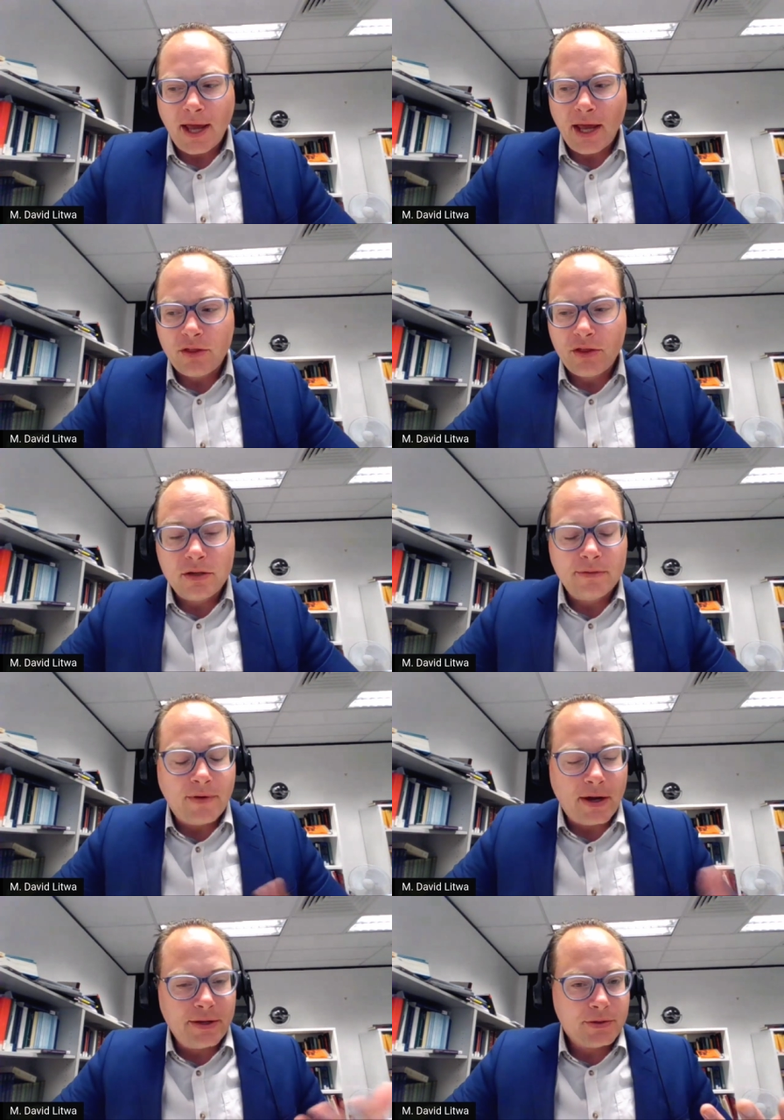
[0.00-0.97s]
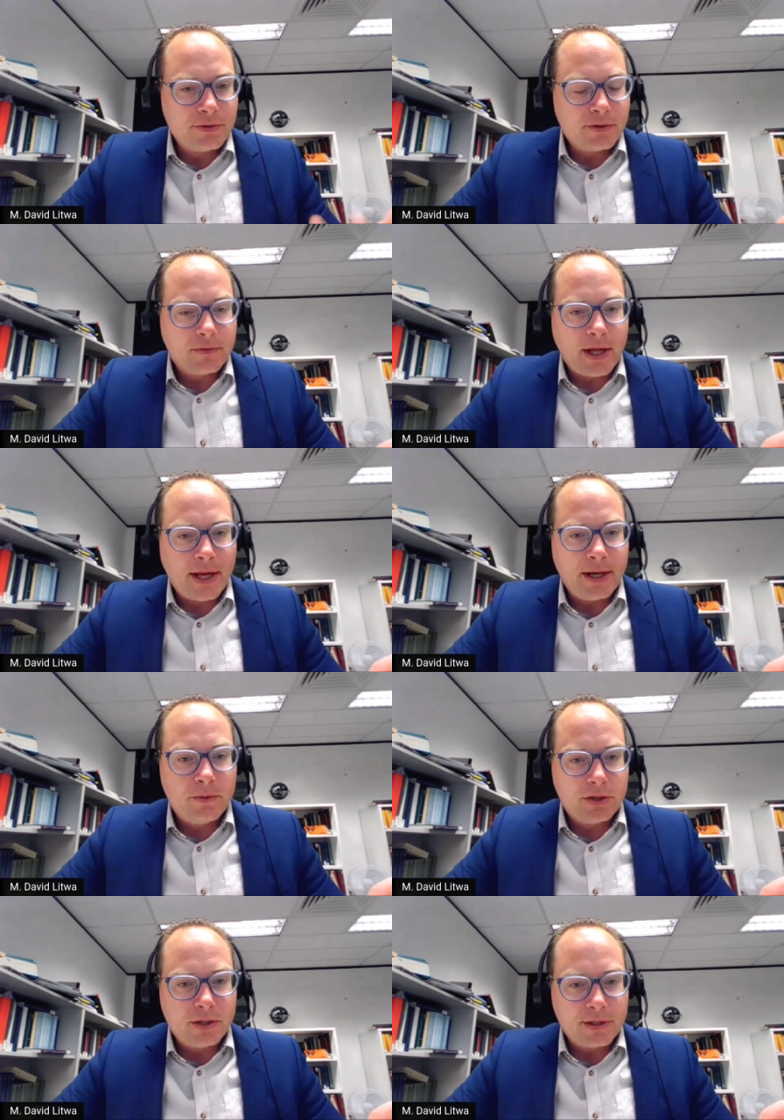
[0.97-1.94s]
and the devisers of
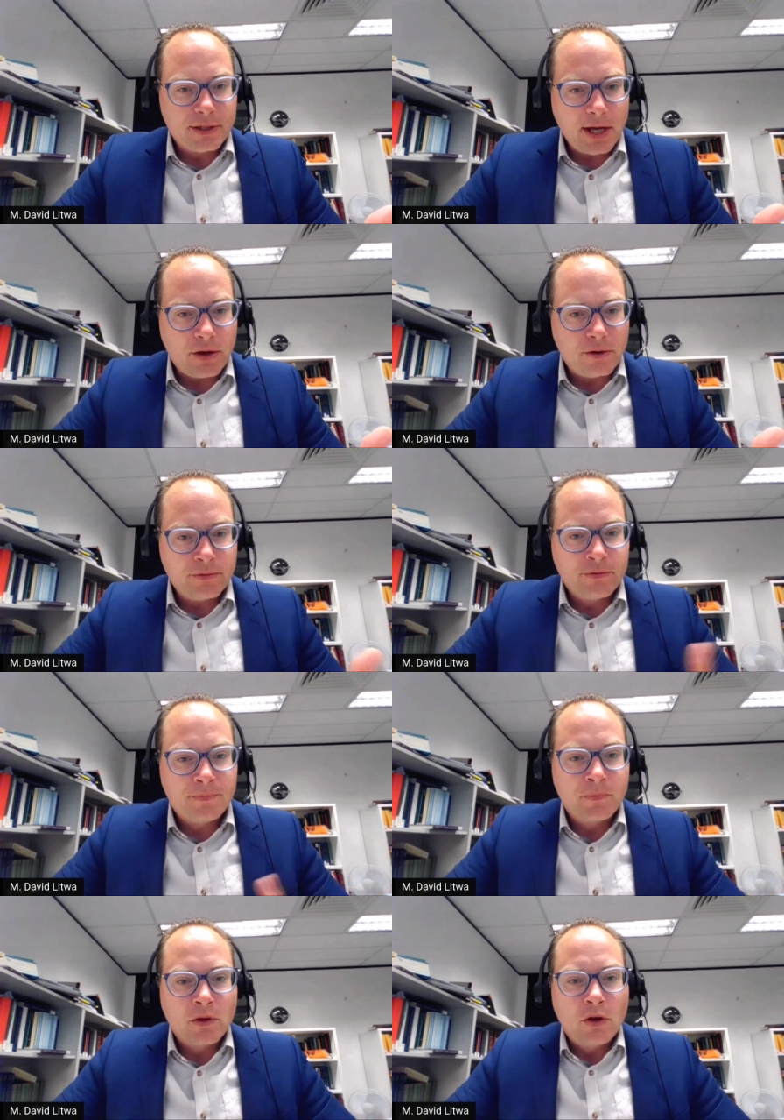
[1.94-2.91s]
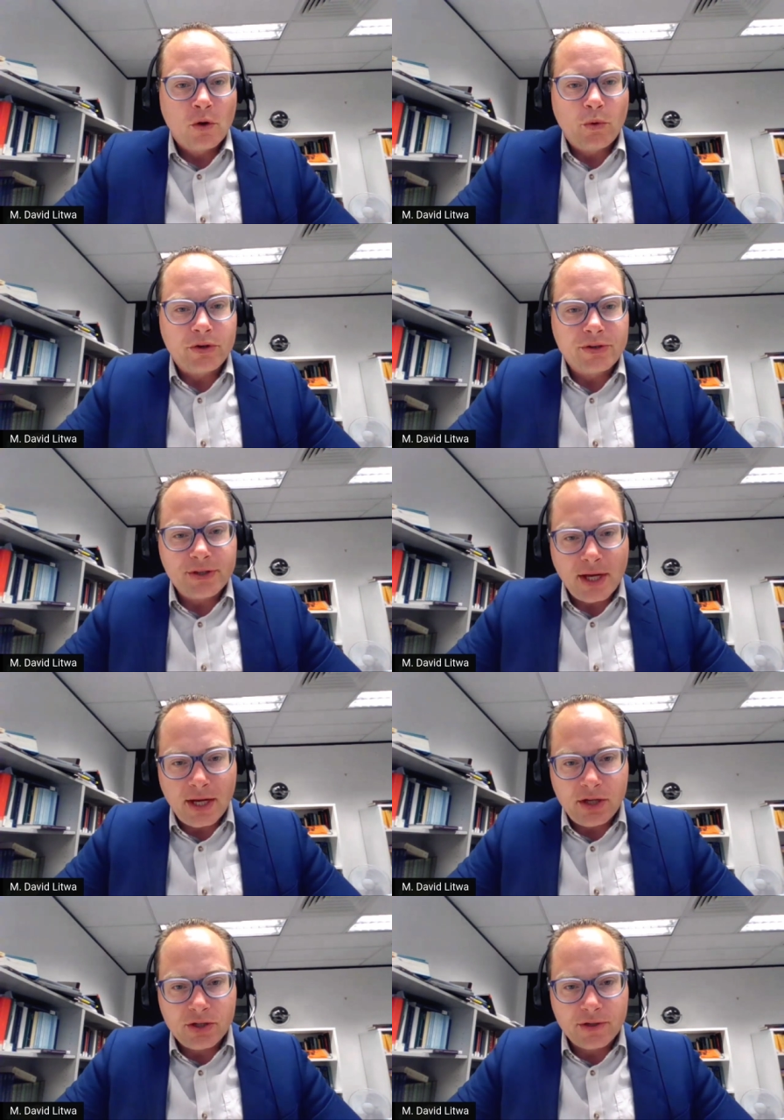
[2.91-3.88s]
language itself were
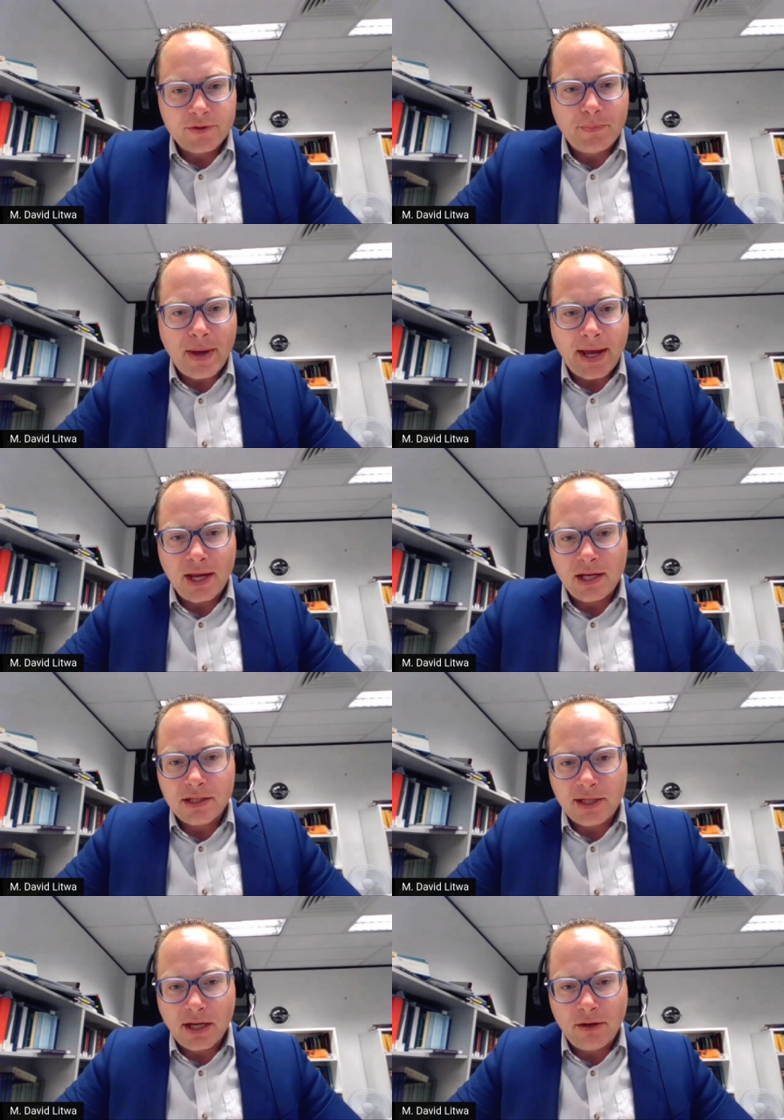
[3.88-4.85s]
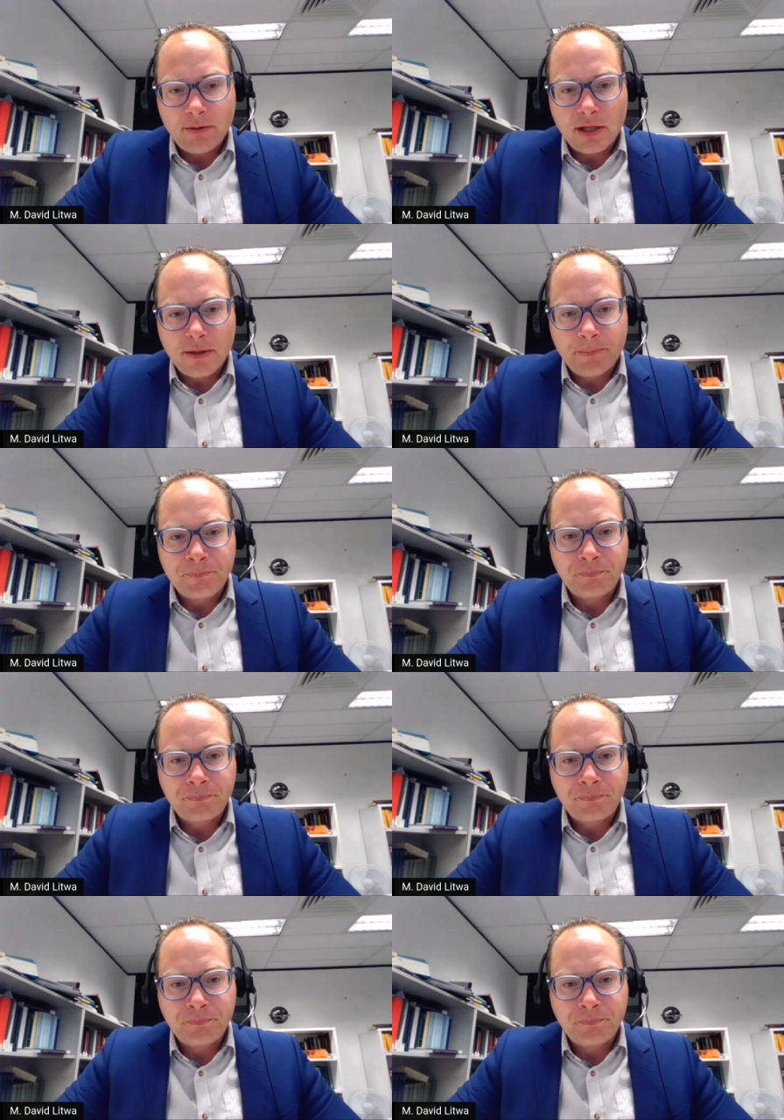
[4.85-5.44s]
sages back in antiquity